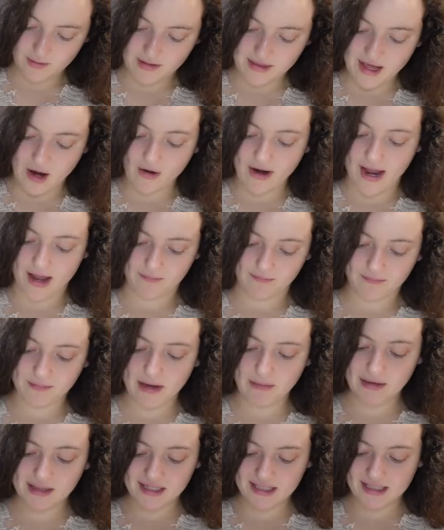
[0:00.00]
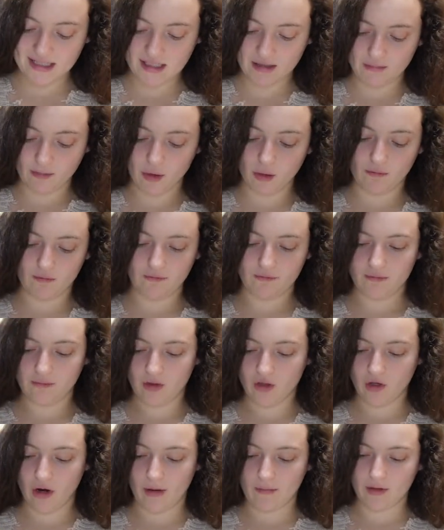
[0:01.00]
maybe this is the move.
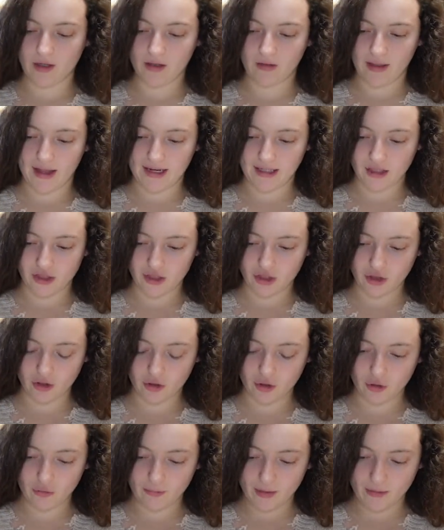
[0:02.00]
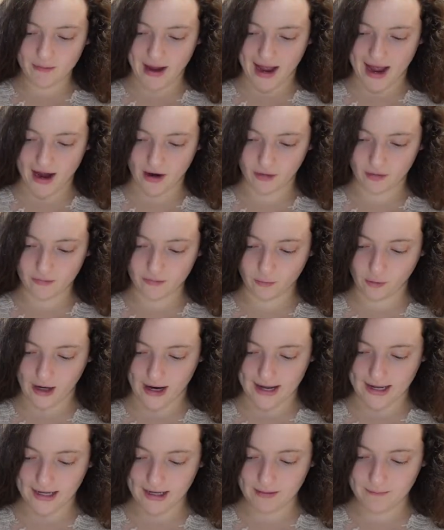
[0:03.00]
So I'm gonna like scoop them out,
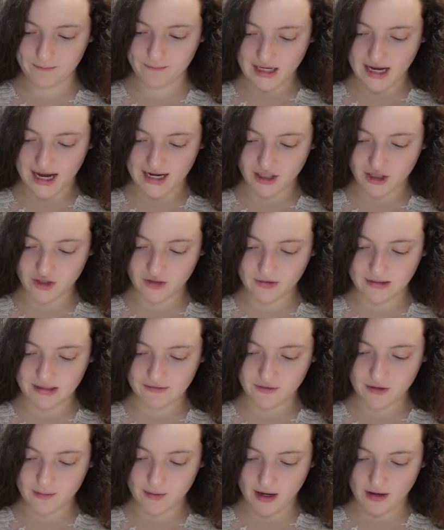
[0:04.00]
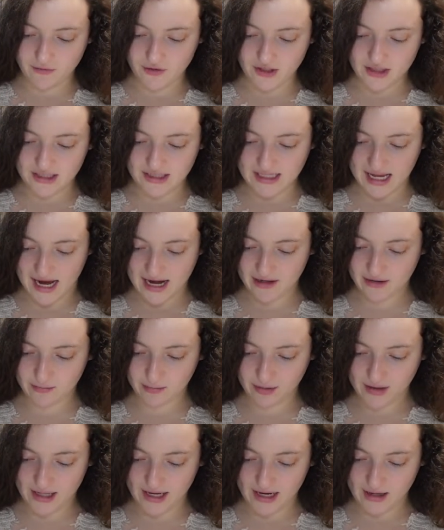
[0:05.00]
right? And kind of just leave them off to the side of the
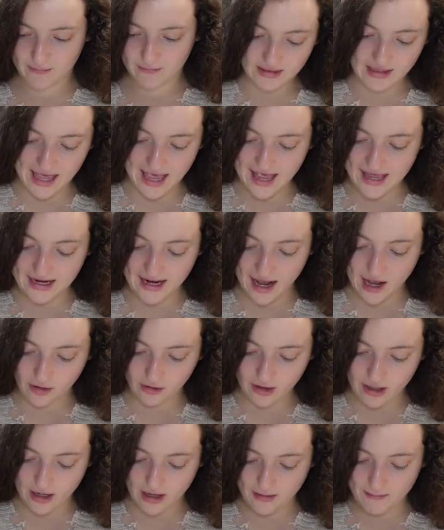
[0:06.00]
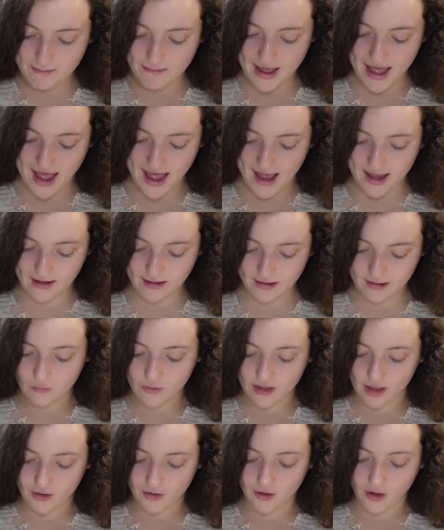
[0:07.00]
plate. Then I'll come back
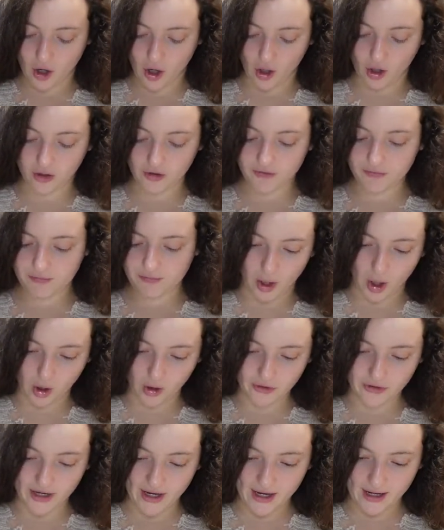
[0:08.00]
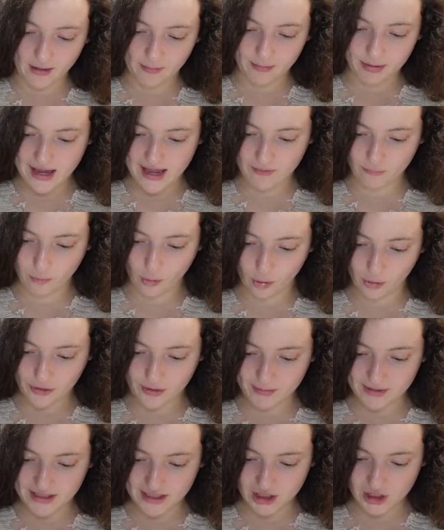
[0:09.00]
when they're all balled up and roll
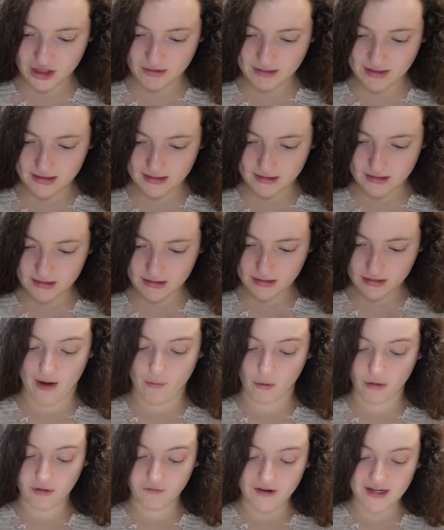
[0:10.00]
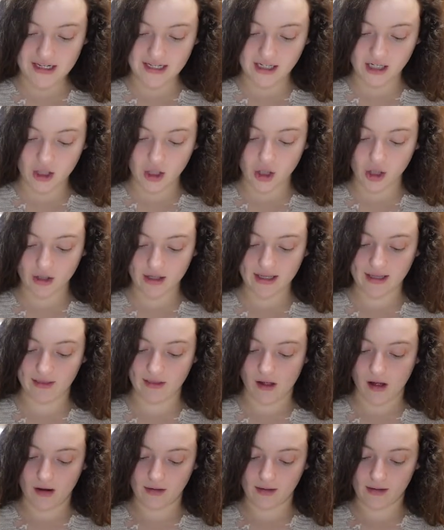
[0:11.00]
them in the jimmies. I wonder if I didn't cook it
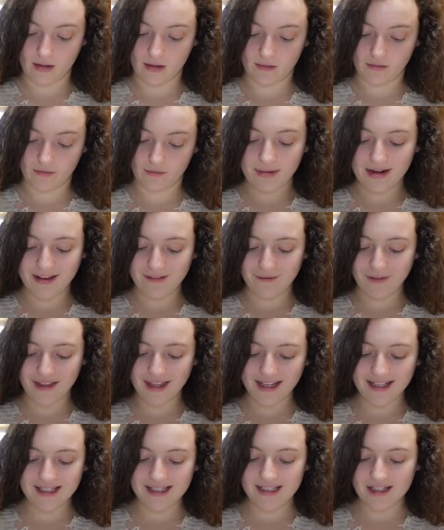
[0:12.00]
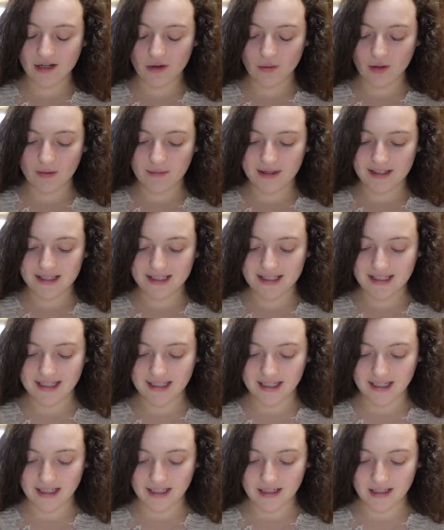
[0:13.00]
long enough, but I feel like it still would have been
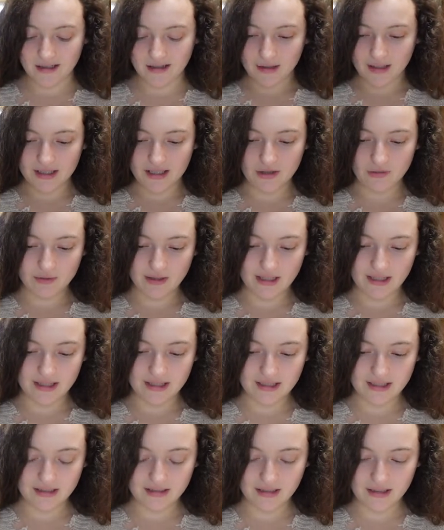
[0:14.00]
sticky because sweetened